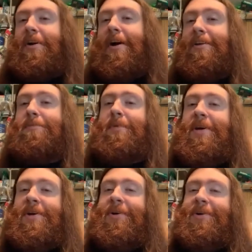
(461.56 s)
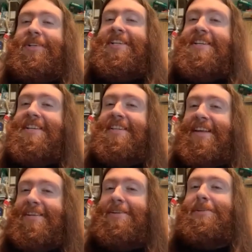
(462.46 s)
hospital to get
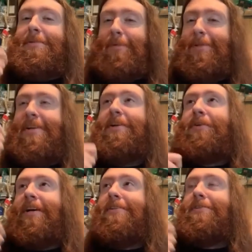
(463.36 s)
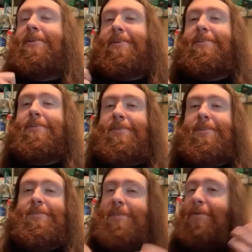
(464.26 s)
like clippers and a razor because they're
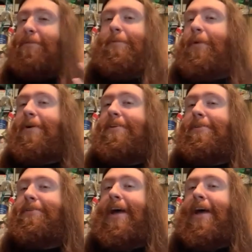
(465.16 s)
just they weren't used to